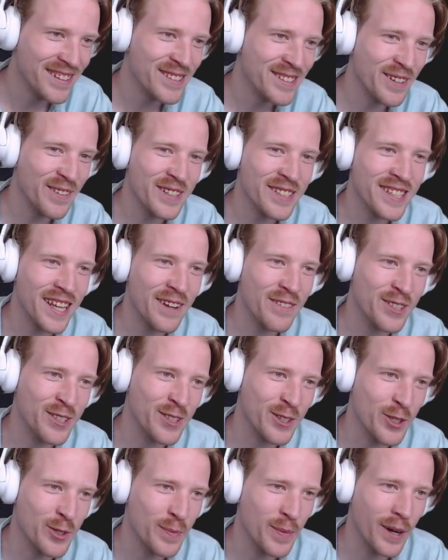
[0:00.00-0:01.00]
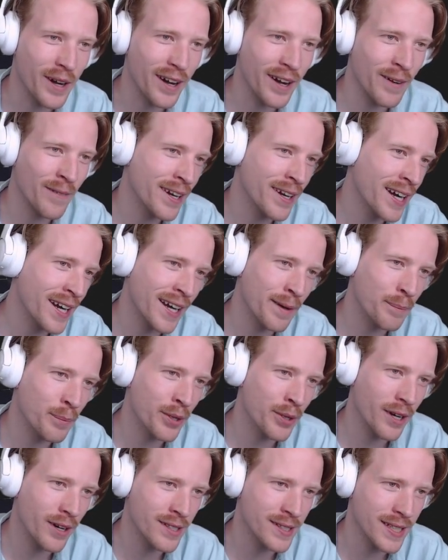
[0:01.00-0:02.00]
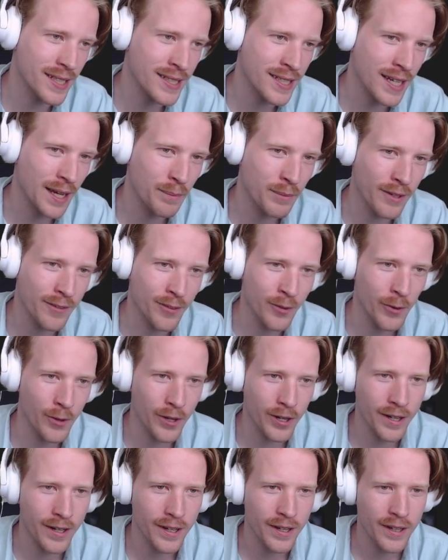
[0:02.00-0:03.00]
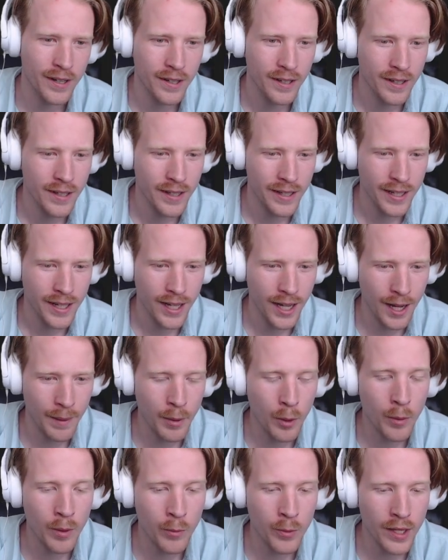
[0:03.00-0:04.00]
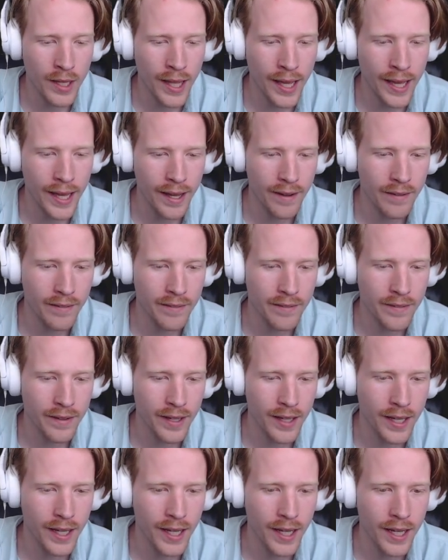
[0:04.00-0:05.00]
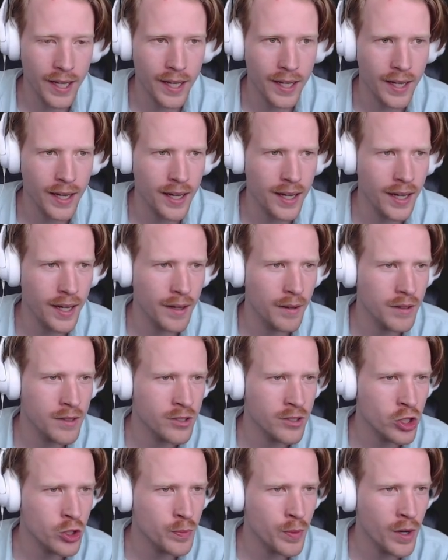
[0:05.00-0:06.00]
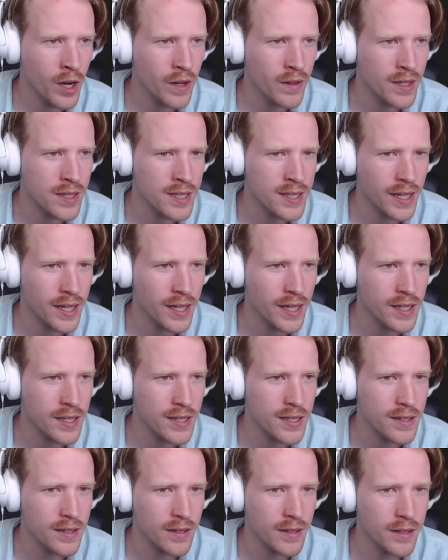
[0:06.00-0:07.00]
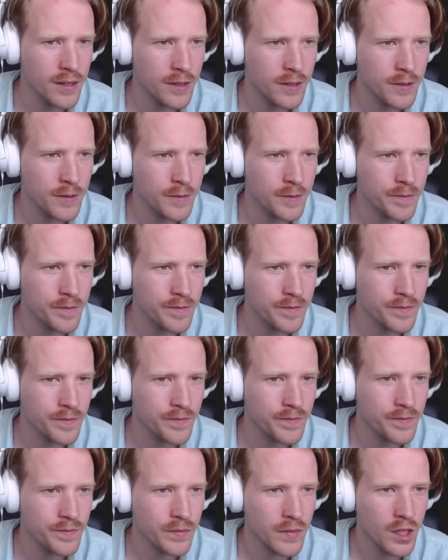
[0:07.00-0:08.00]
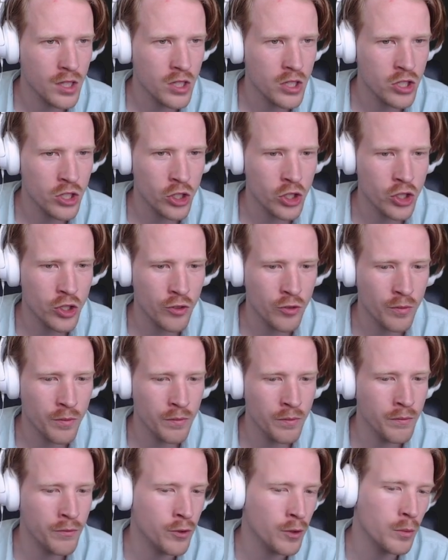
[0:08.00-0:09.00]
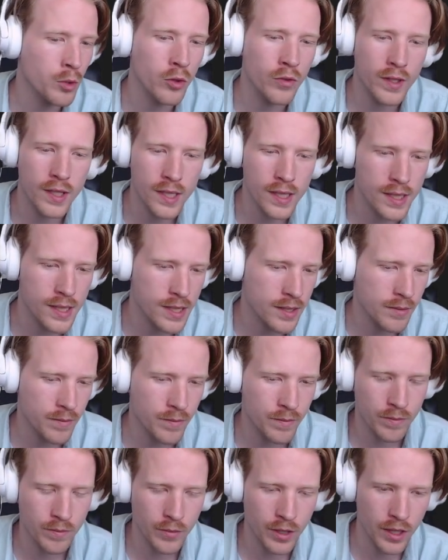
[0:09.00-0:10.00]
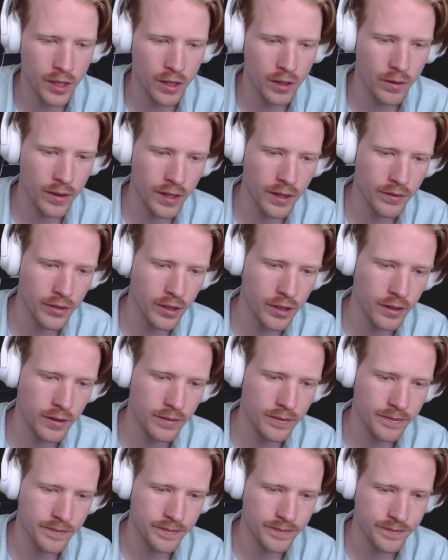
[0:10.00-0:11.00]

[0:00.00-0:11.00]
So we're just going to have a search bar. We're not going to put ours in the top left corner. But we will have a search bar that says search for movies, you know, whatever.